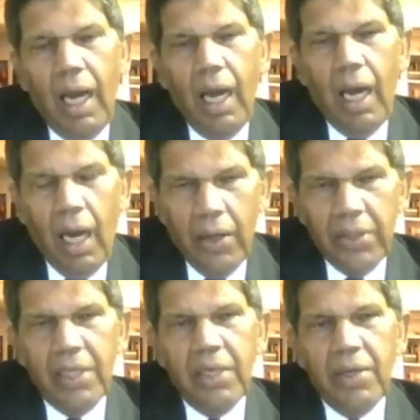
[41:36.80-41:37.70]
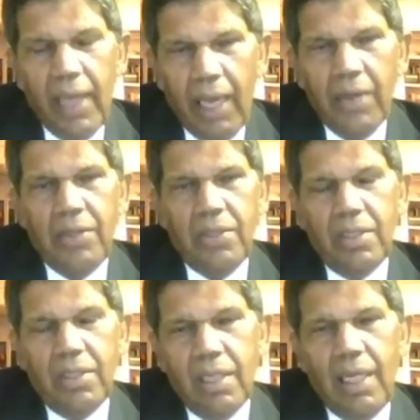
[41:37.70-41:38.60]
are there
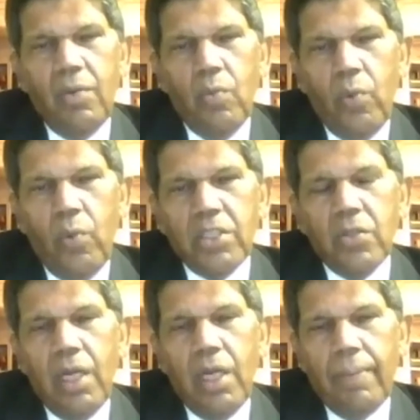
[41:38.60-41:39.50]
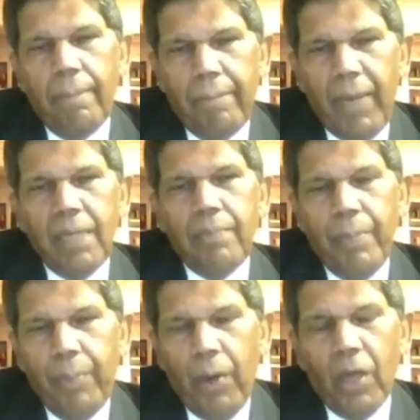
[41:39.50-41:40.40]
areas in which it might be
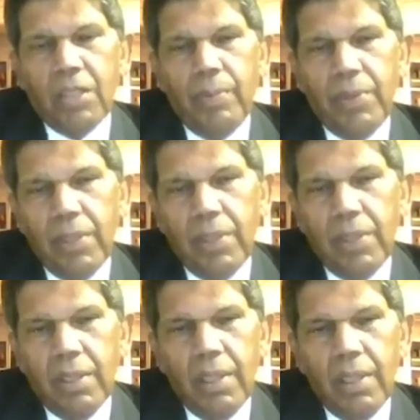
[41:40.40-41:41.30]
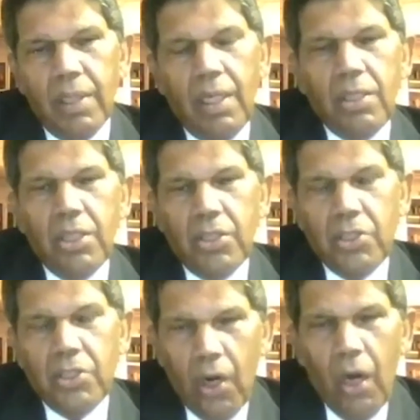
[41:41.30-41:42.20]
possible to
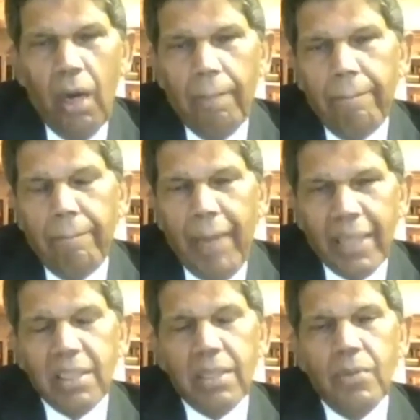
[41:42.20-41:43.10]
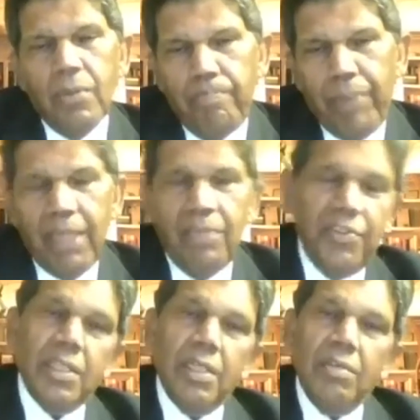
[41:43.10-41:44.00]
draw maximum benefit
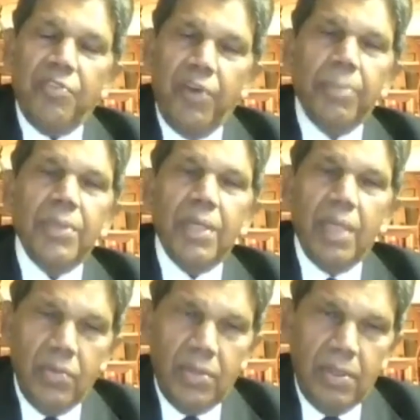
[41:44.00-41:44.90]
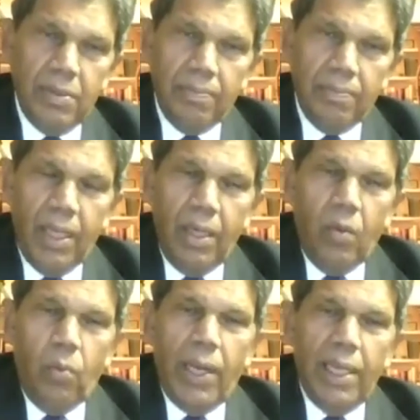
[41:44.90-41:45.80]
from the Council?
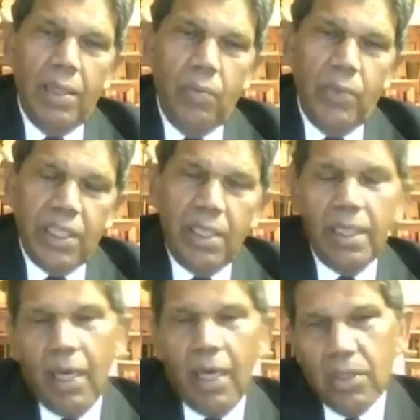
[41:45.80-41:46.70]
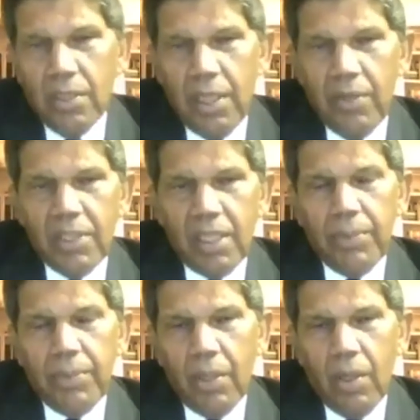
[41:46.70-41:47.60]
Well, within the Council, there is
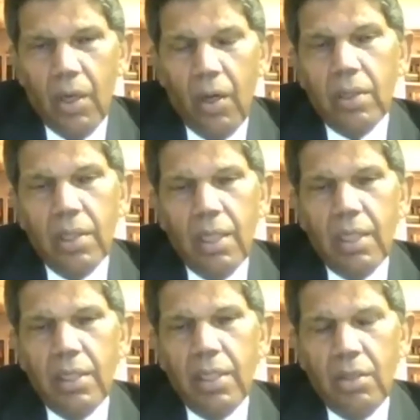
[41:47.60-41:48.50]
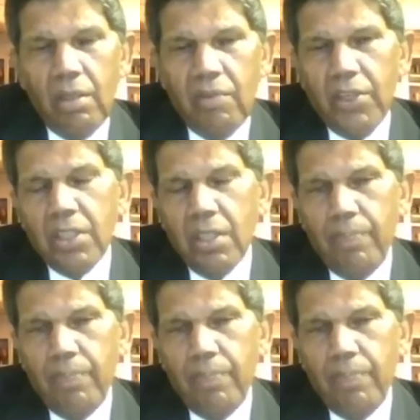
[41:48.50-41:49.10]
something called the Universal